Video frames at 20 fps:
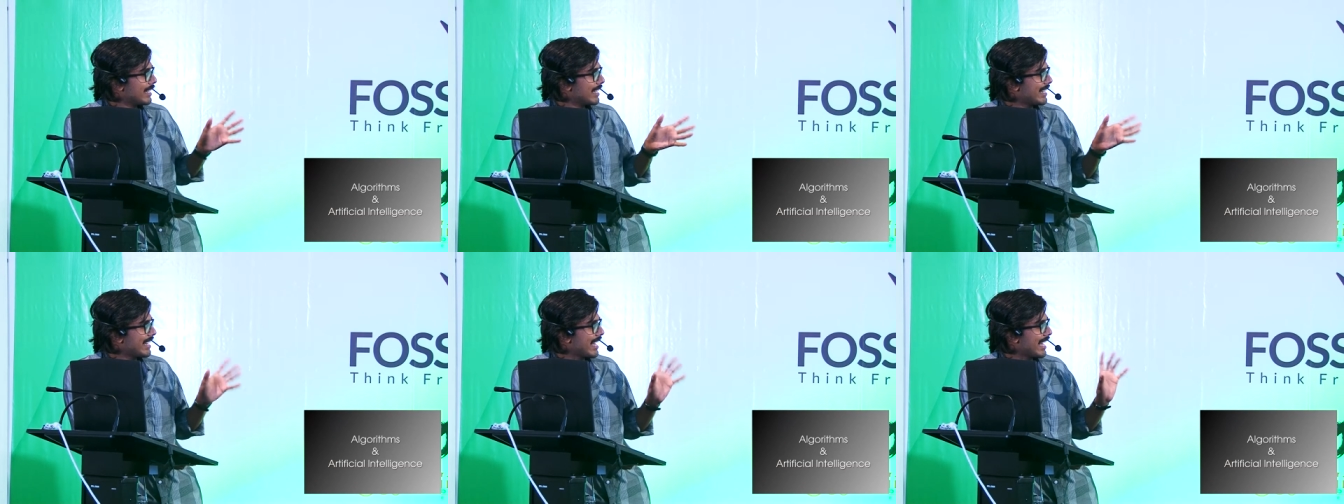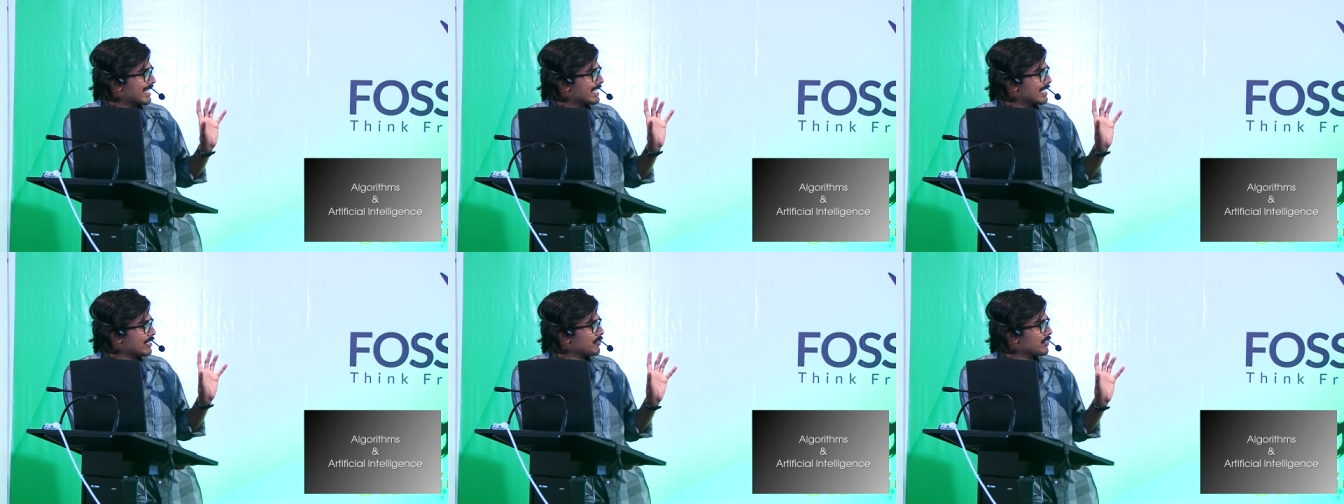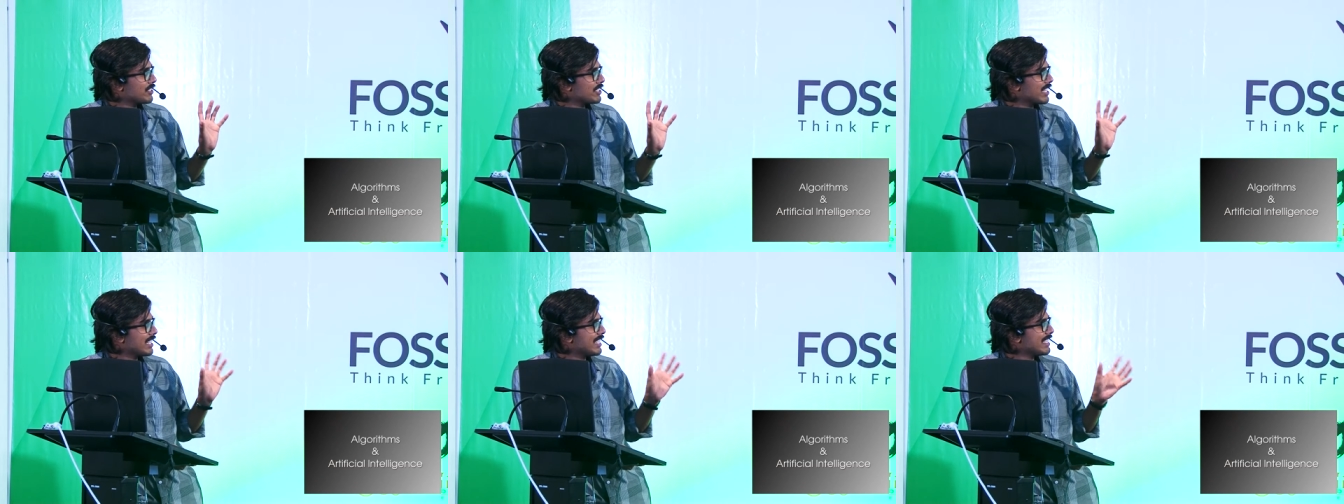an
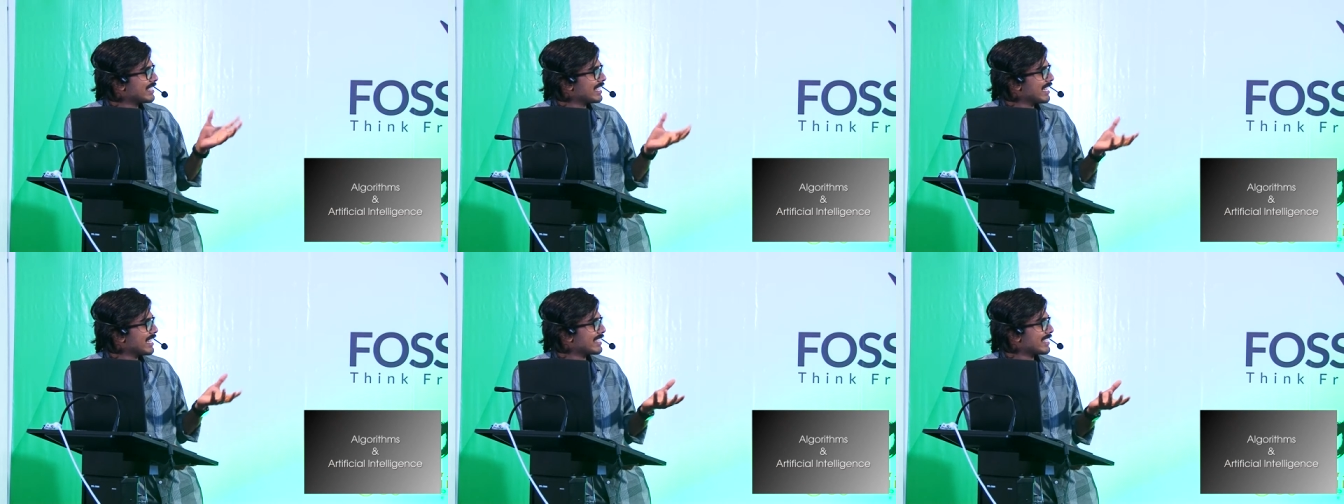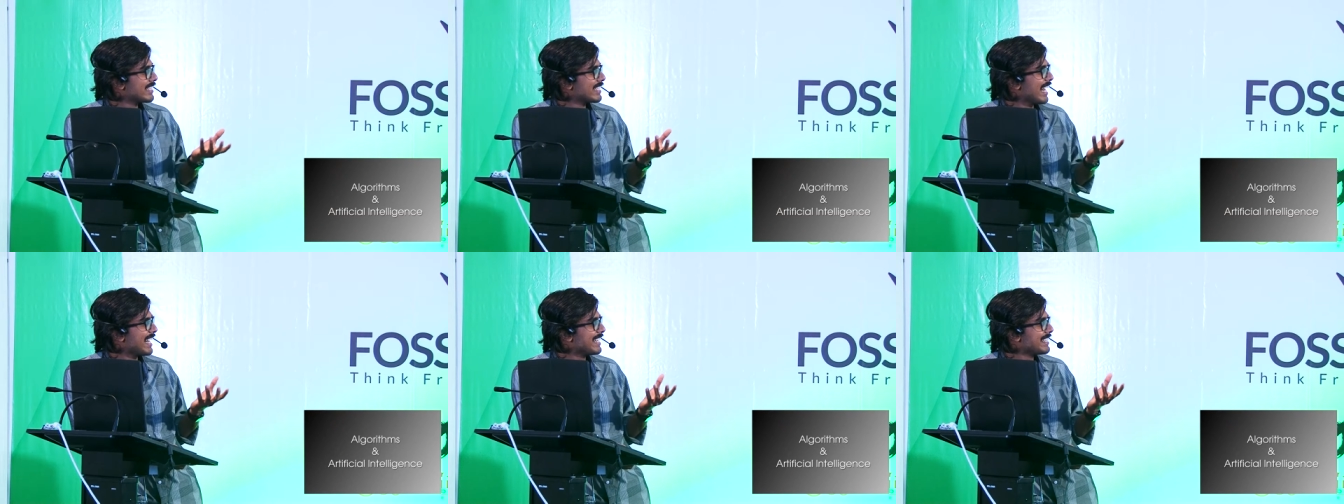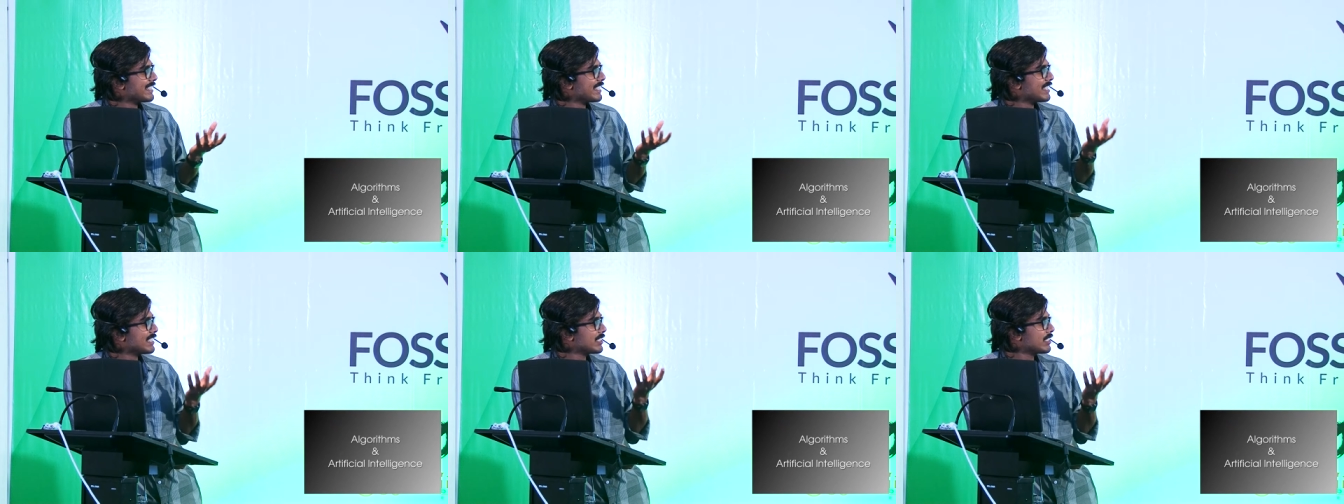artificial intelligent
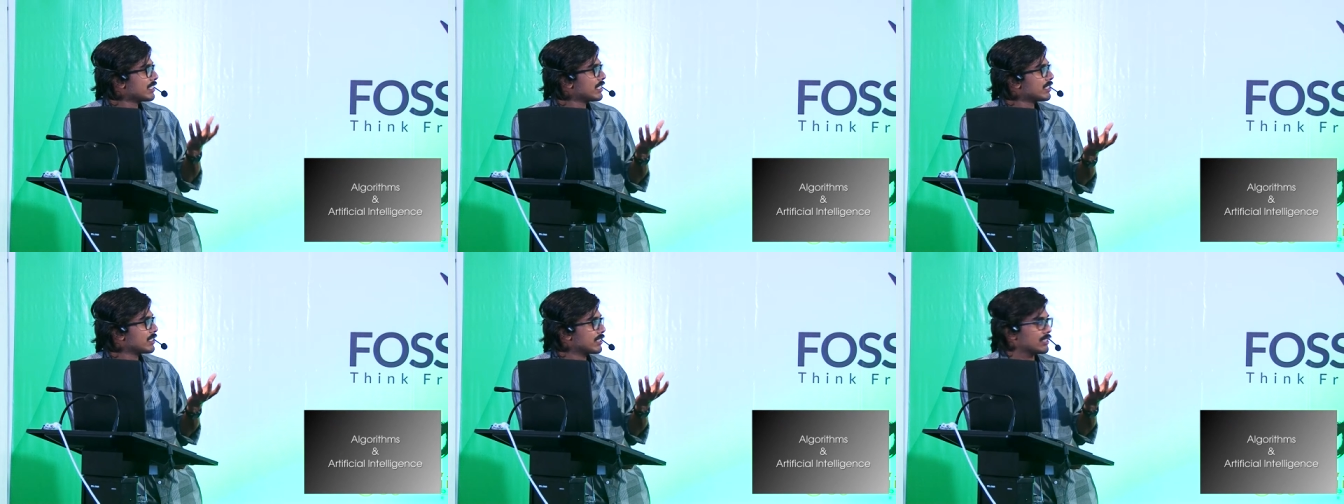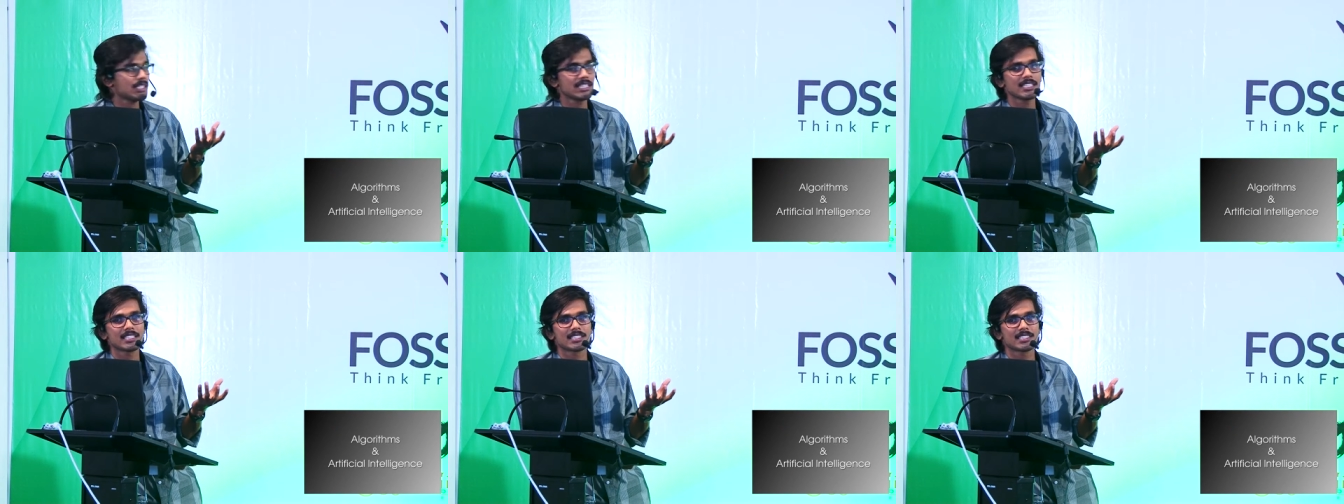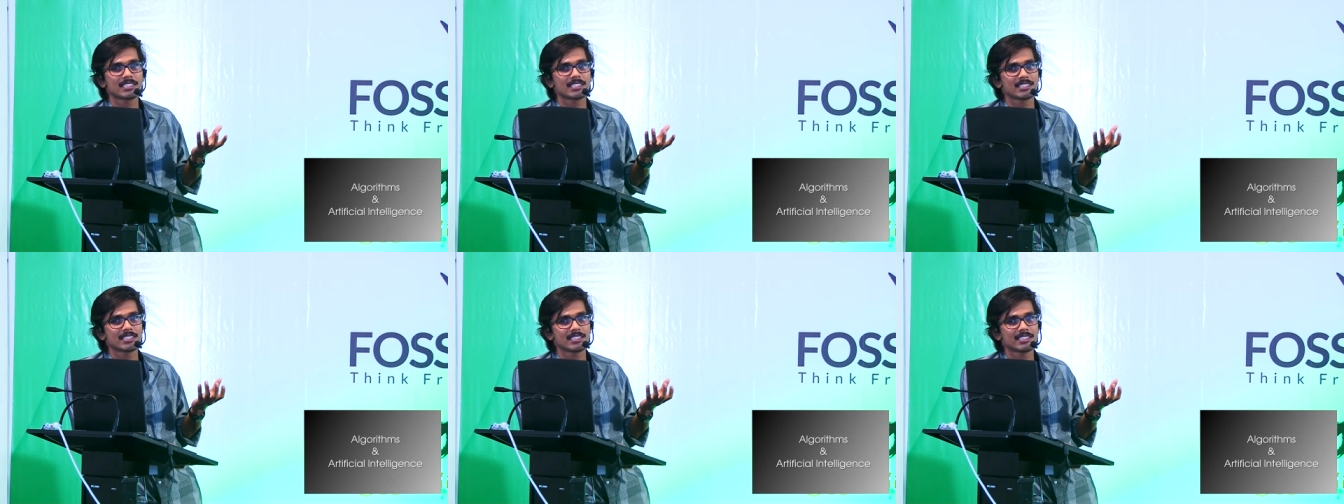entity
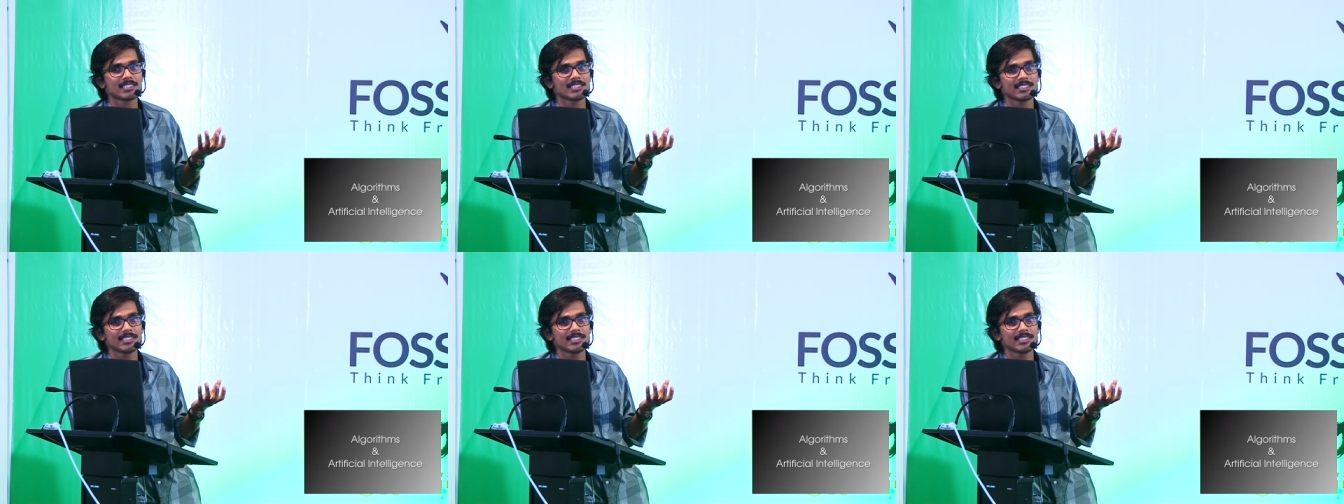thinks.